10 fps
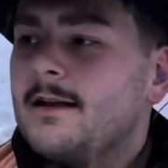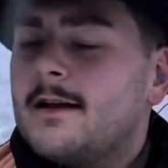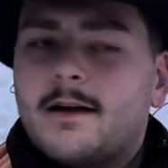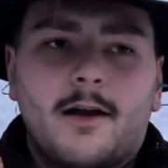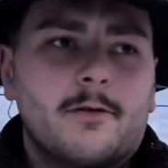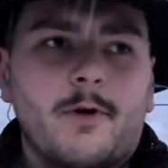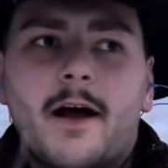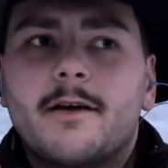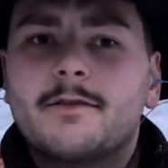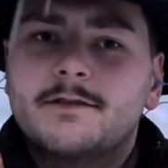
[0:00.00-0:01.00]

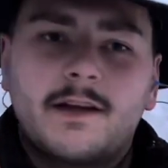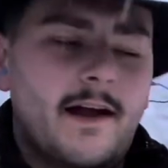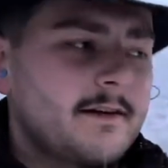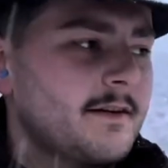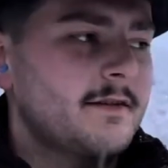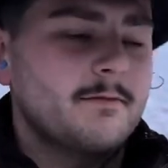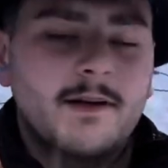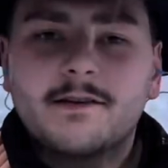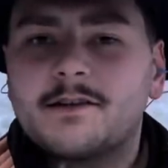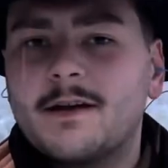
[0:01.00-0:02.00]
Colorado, Texas,
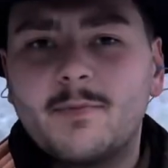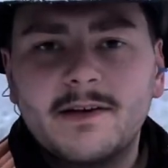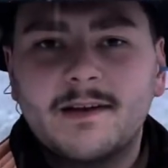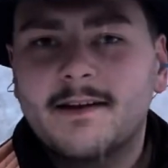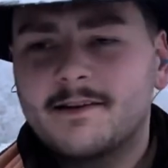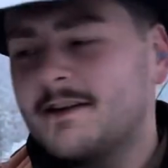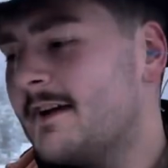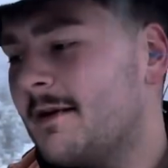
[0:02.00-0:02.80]
Mississippi, Tennessee.